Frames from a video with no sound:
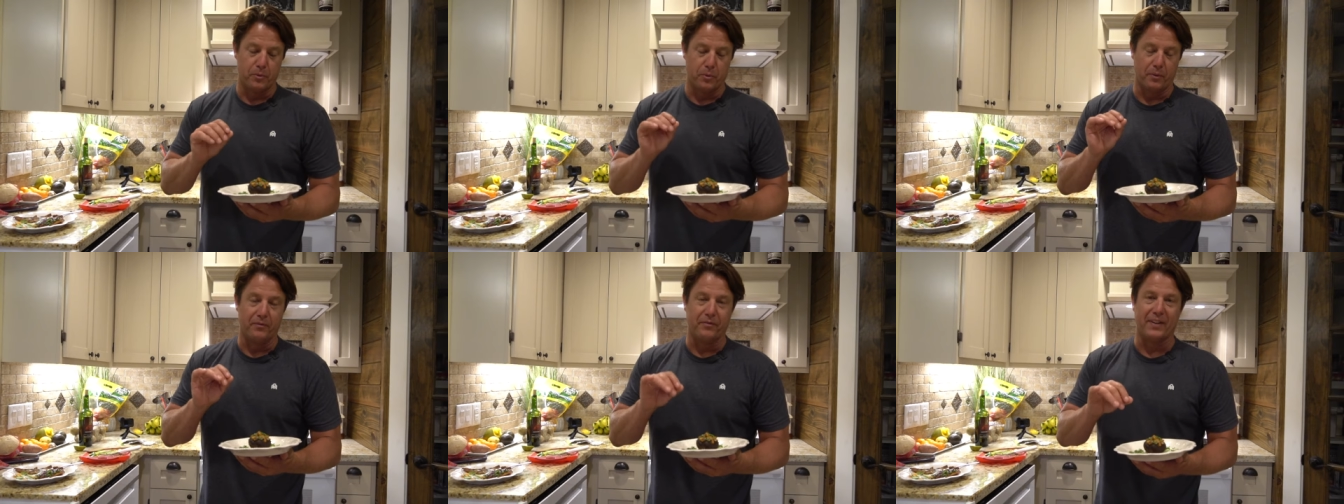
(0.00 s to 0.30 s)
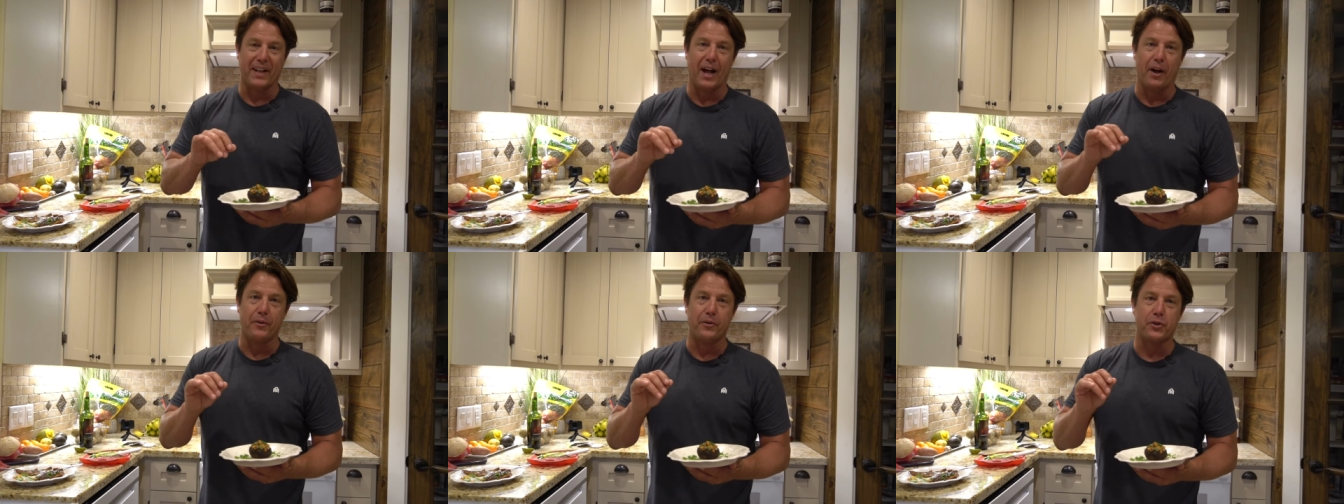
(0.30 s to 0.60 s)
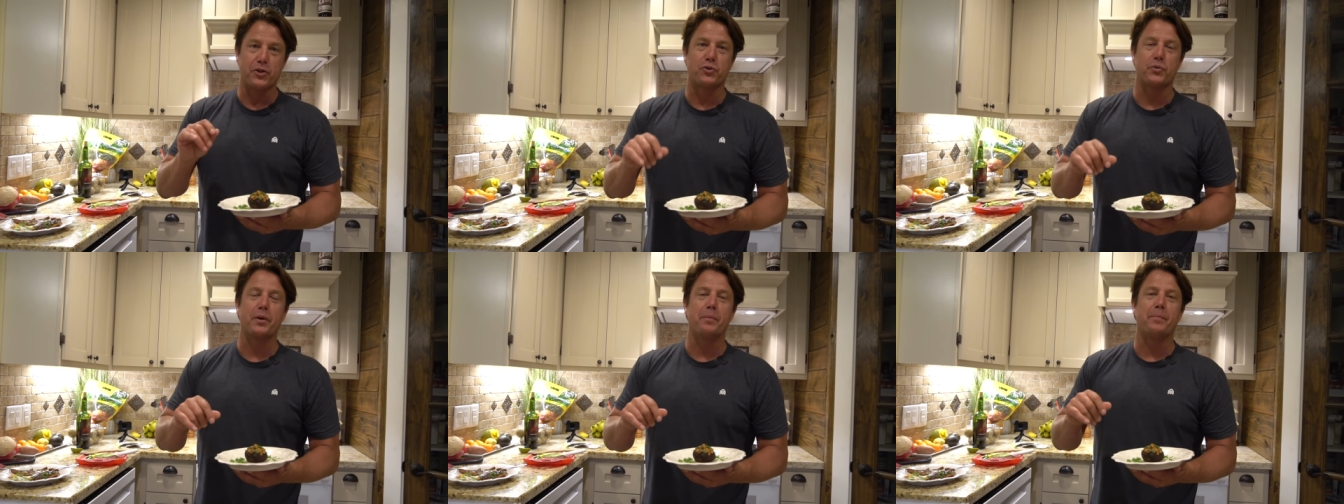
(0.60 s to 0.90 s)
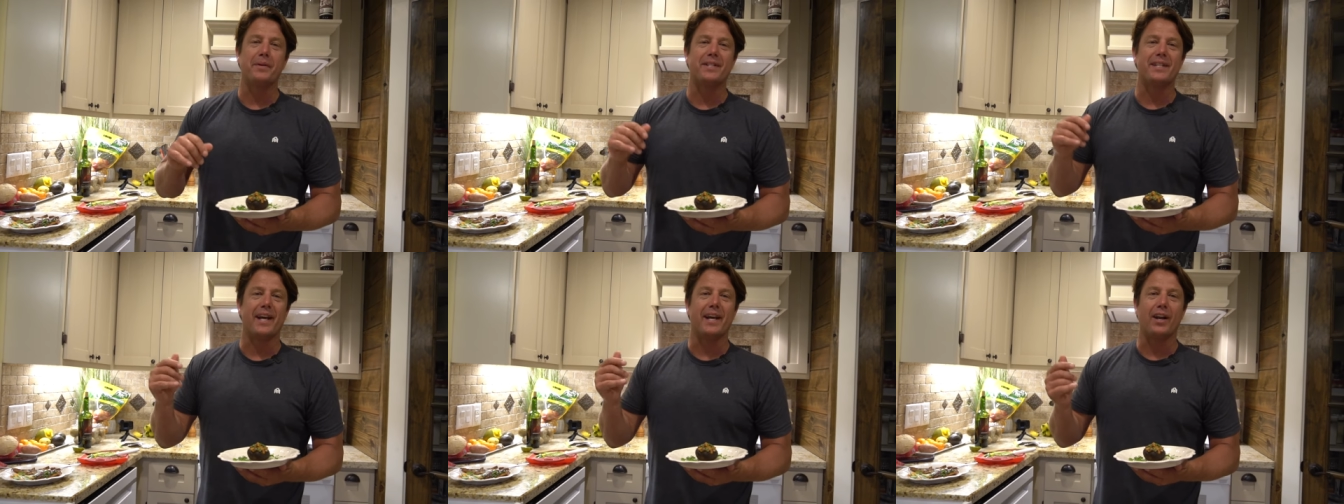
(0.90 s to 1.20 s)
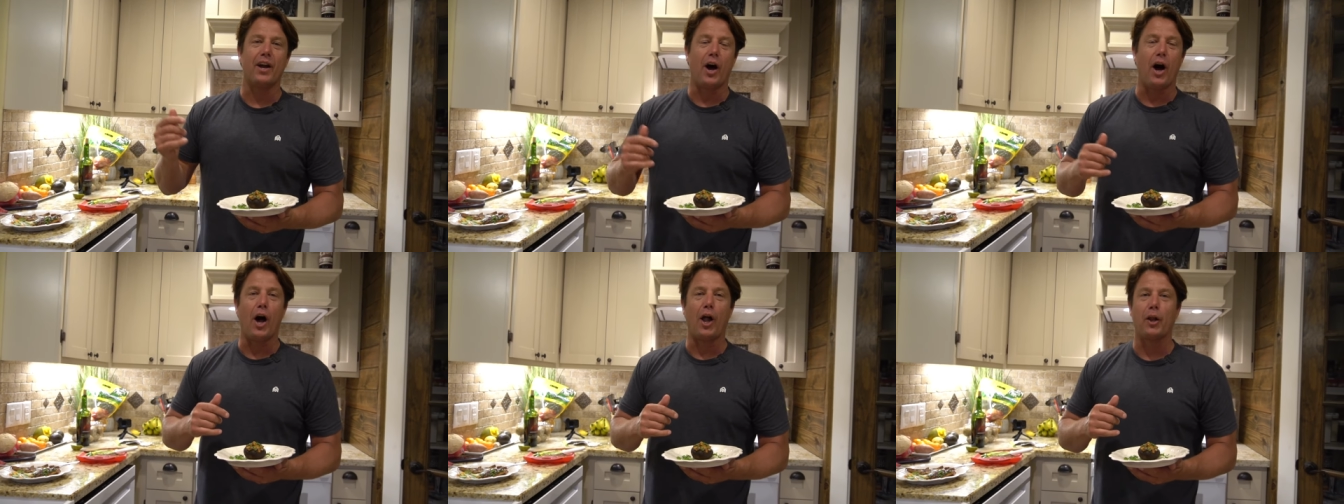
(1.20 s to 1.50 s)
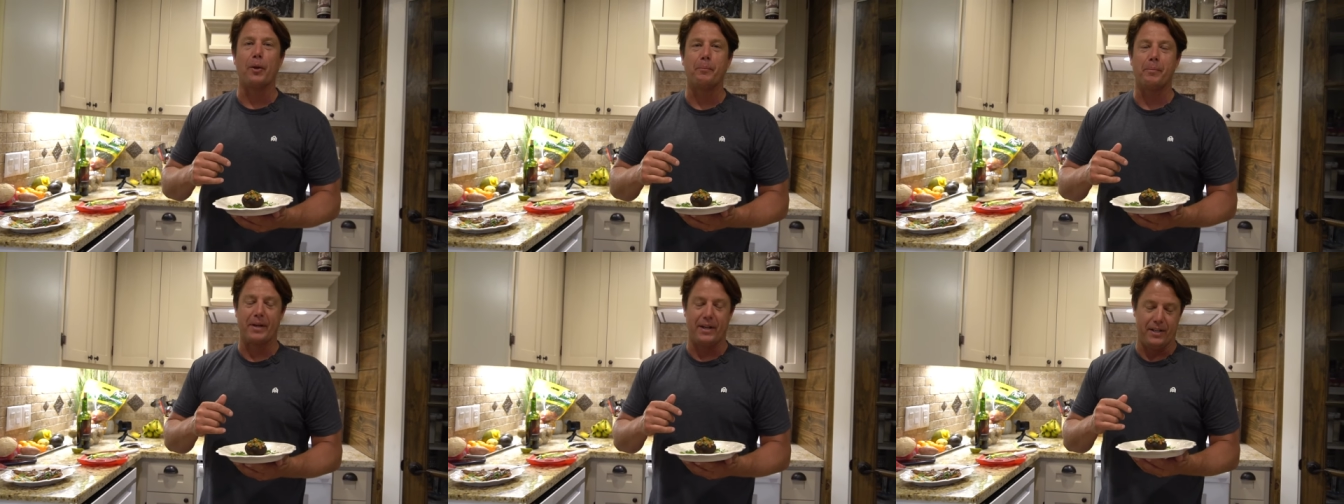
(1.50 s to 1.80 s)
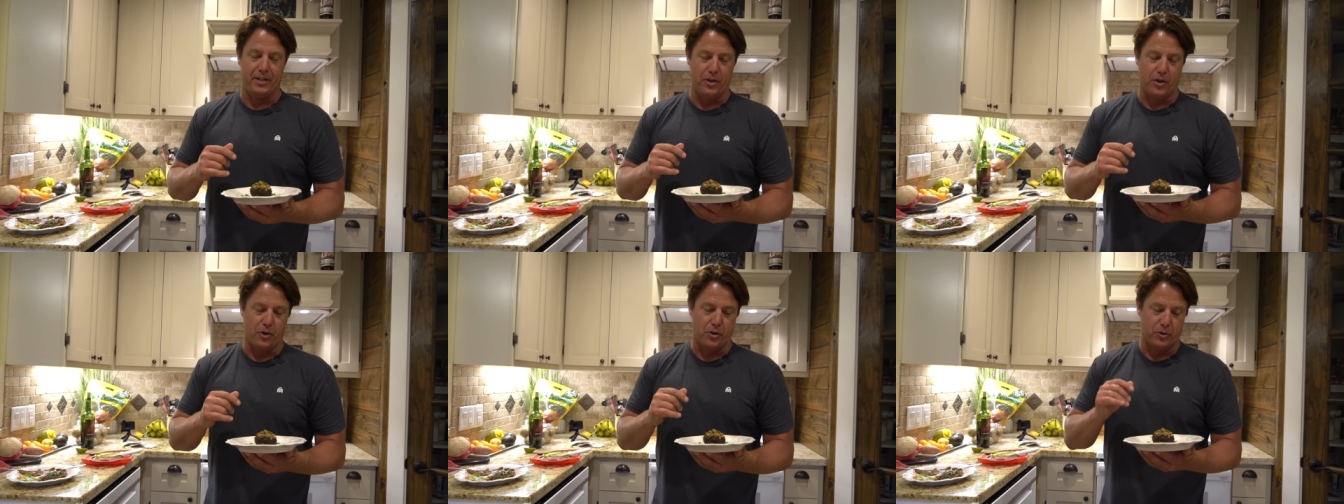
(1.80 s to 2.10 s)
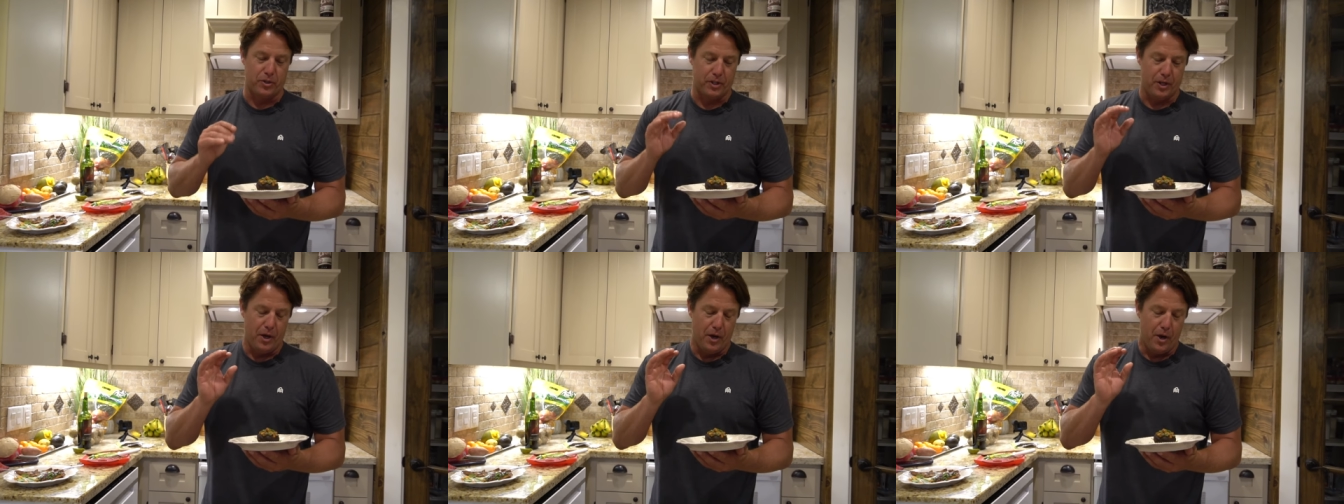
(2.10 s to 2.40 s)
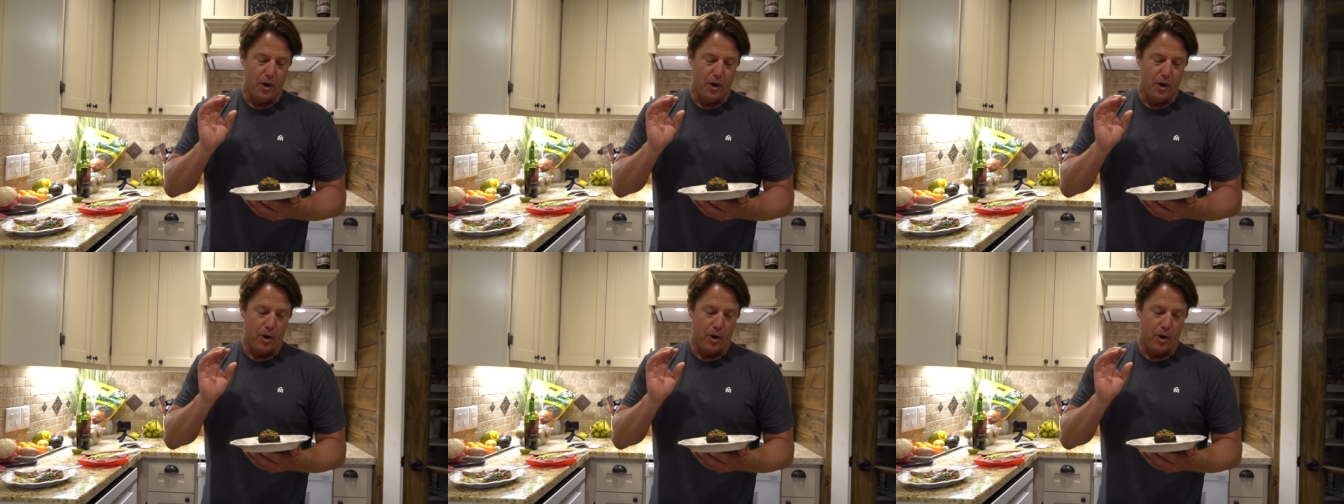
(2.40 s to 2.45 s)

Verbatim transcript: with flounder, sweet potato, jalapenos,